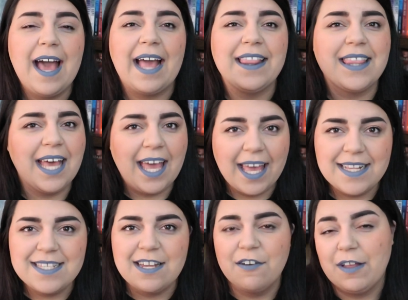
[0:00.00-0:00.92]
at the
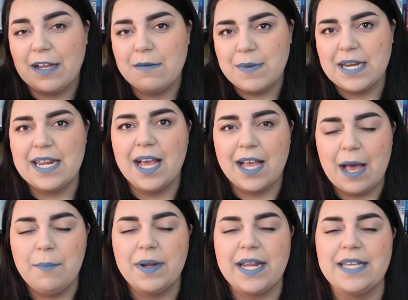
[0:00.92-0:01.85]
heads of like media
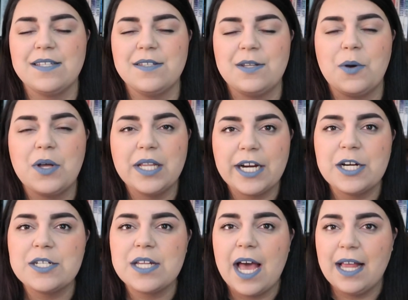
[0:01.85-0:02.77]
companies so
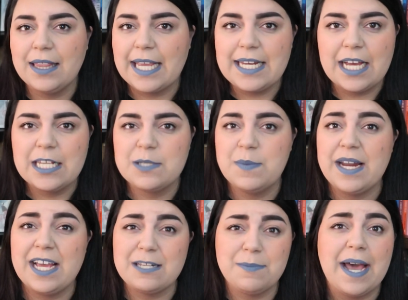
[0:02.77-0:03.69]
claire's late
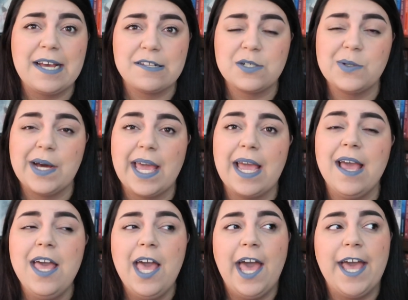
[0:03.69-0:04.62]
husband has passed away
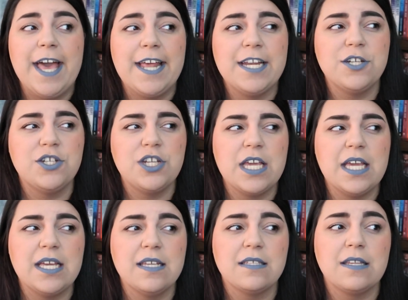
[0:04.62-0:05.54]
and
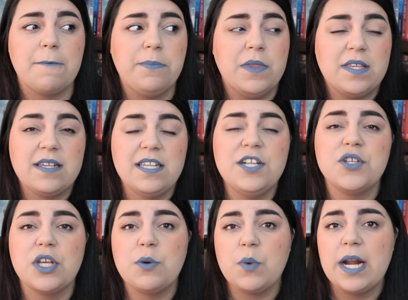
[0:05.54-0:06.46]
she is
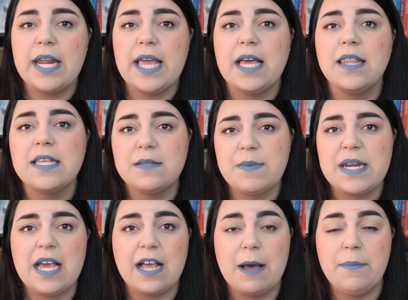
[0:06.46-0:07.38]
essentially running this
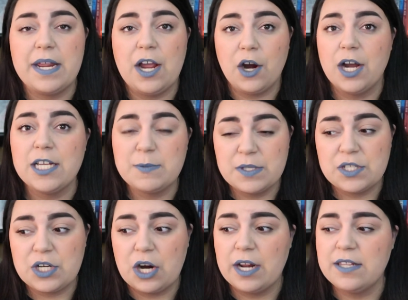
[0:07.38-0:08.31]
media company her husband
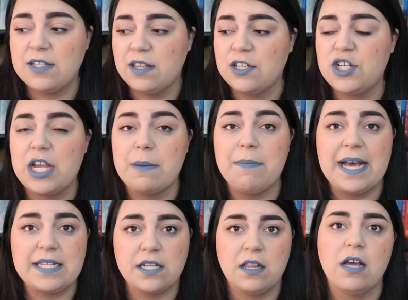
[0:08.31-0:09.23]
started so that she can
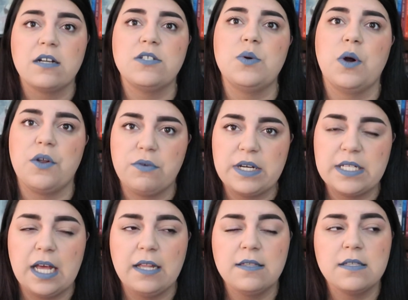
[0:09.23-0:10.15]
pass it along to her three
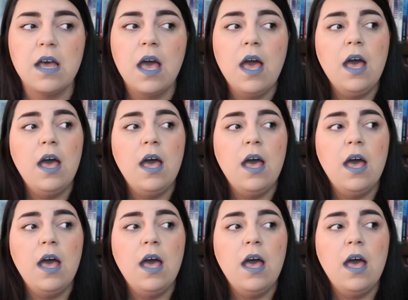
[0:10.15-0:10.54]
sons